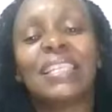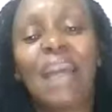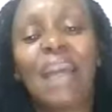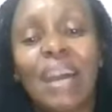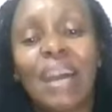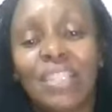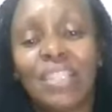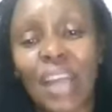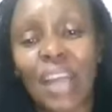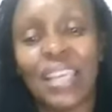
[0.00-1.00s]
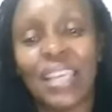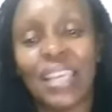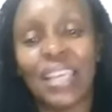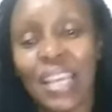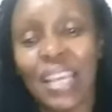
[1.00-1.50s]
Sawa. Jackie
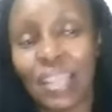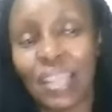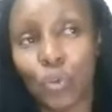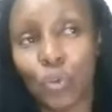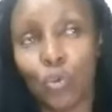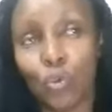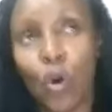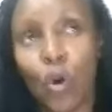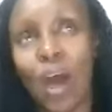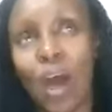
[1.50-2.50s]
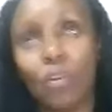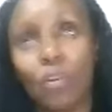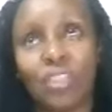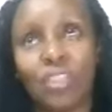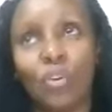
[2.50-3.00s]
says that we should go out,
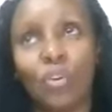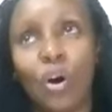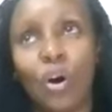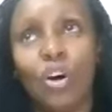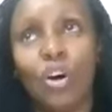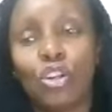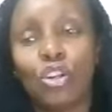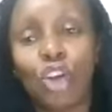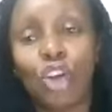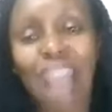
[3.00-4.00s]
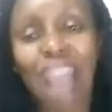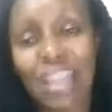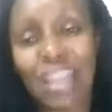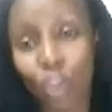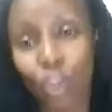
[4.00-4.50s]
you know, don't
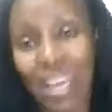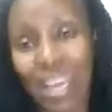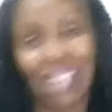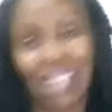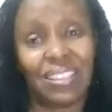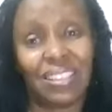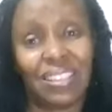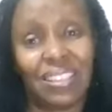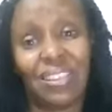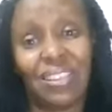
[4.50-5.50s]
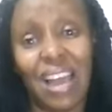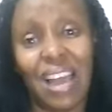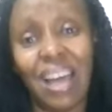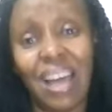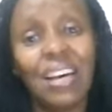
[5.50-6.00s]
isolate.
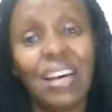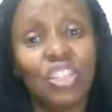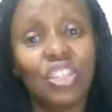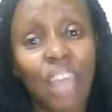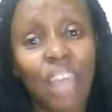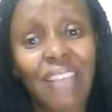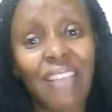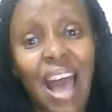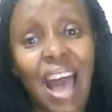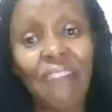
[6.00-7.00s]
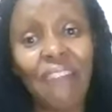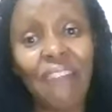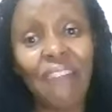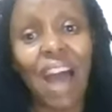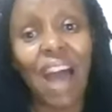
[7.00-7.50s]
Yeah. Just have
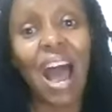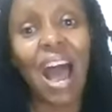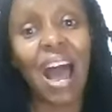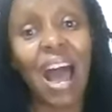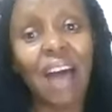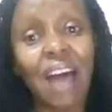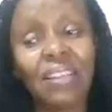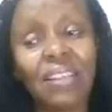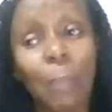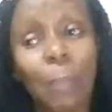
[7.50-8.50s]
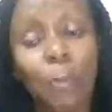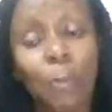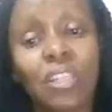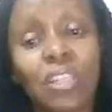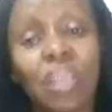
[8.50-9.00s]
a
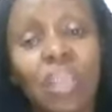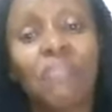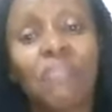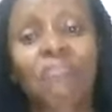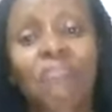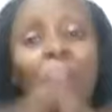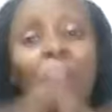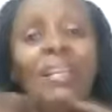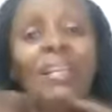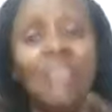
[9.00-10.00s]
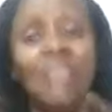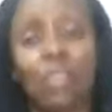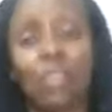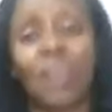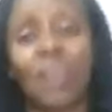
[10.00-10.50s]
supportive family
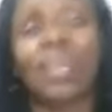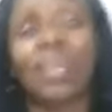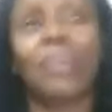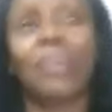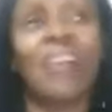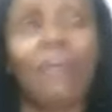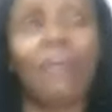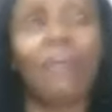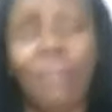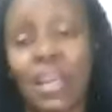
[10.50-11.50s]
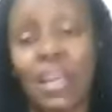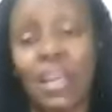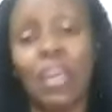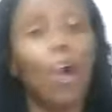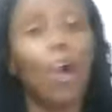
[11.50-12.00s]
network. This can be either a family
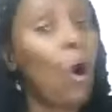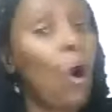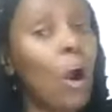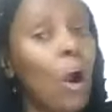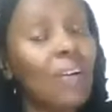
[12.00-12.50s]
or